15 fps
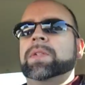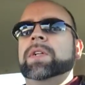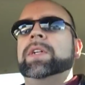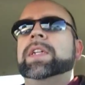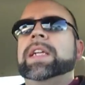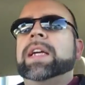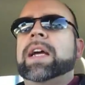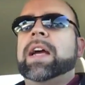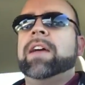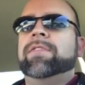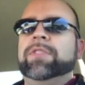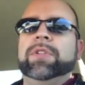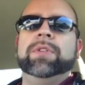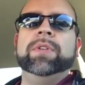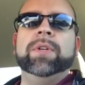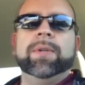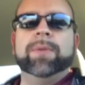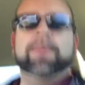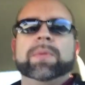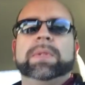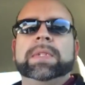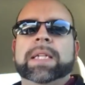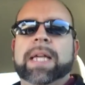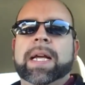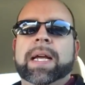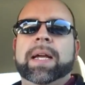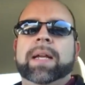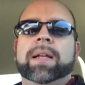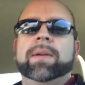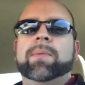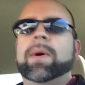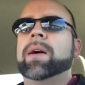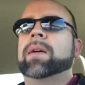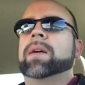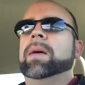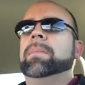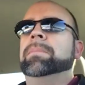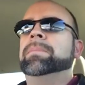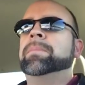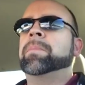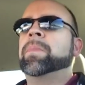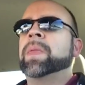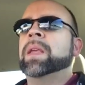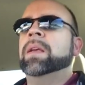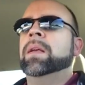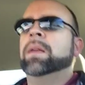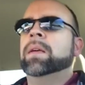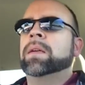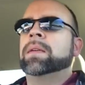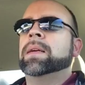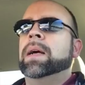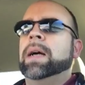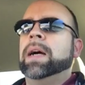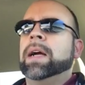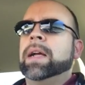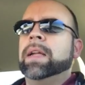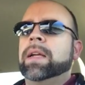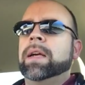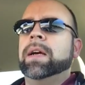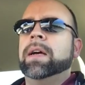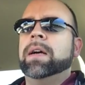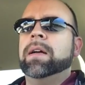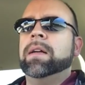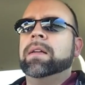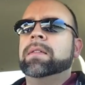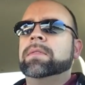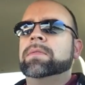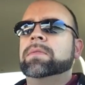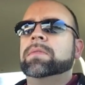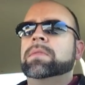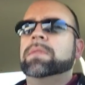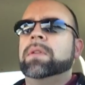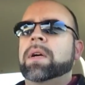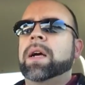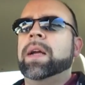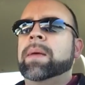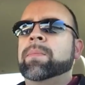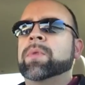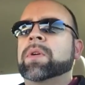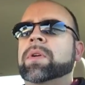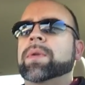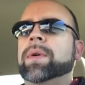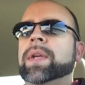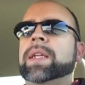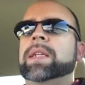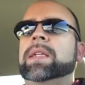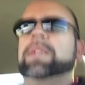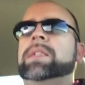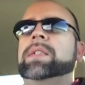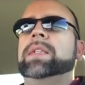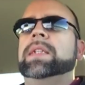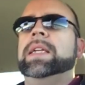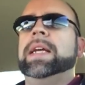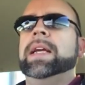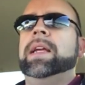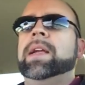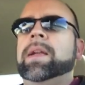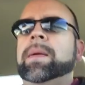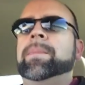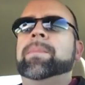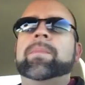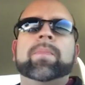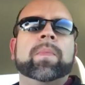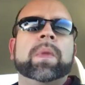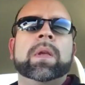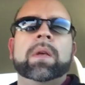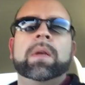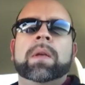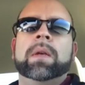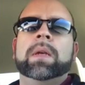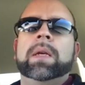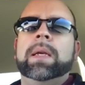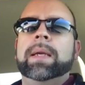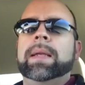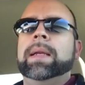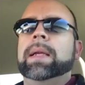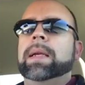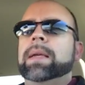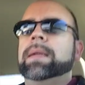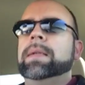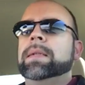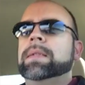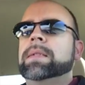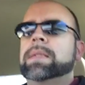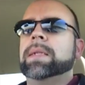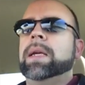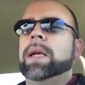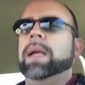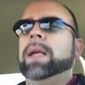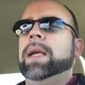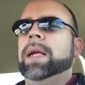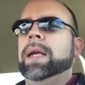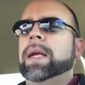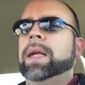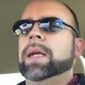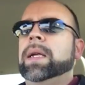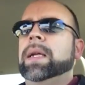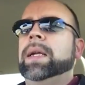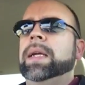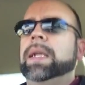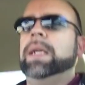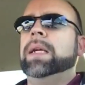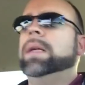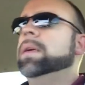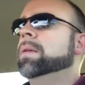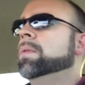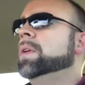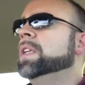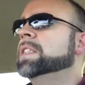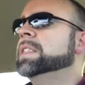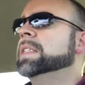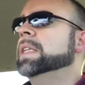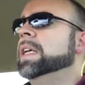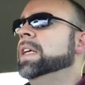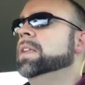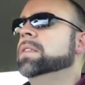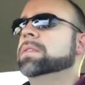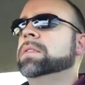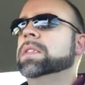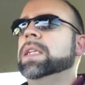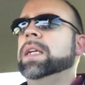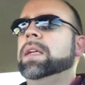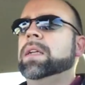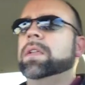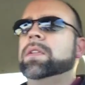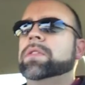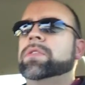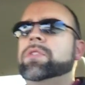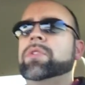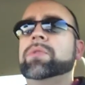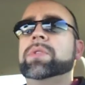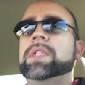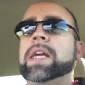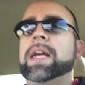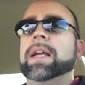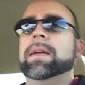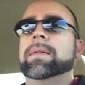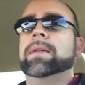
Good afternoon and welcome. I am recording this today. It is what is today? Today is Tuesday.